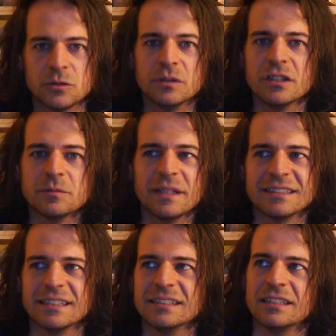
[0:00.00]
So it does make
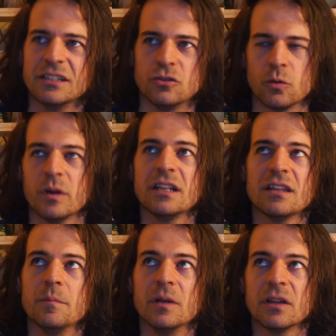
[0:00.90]
sense that
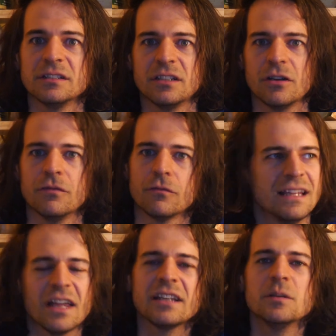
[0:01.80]
joining the military,
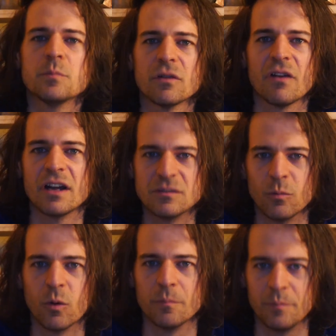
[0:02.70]
it likely provides
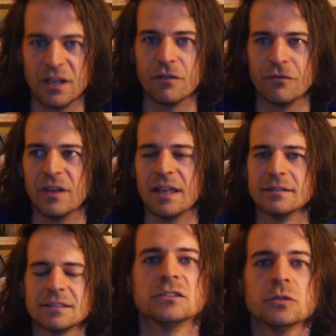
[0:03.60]
more
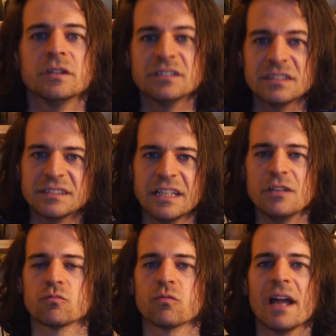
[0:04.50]
benefits. So there's a
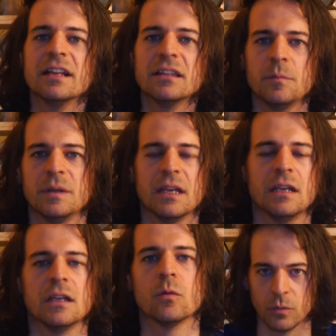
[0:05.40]
scene right at the
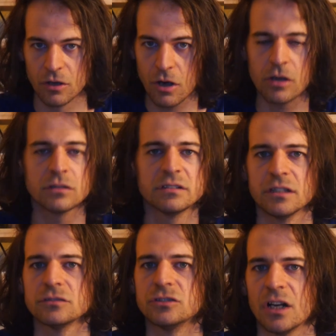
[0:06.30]
beginning where Carl
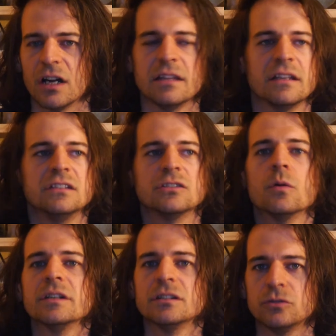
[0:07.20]
tells Johnny that he's
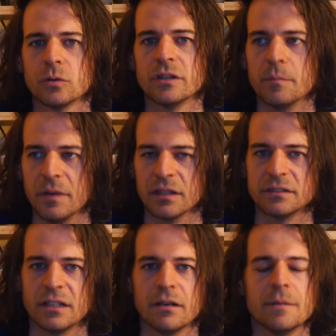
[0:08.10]
going to join the
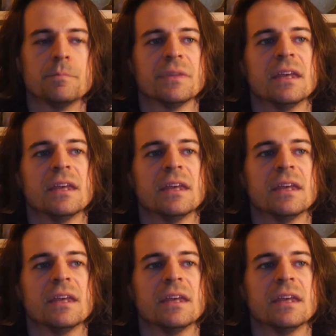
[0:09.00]
military.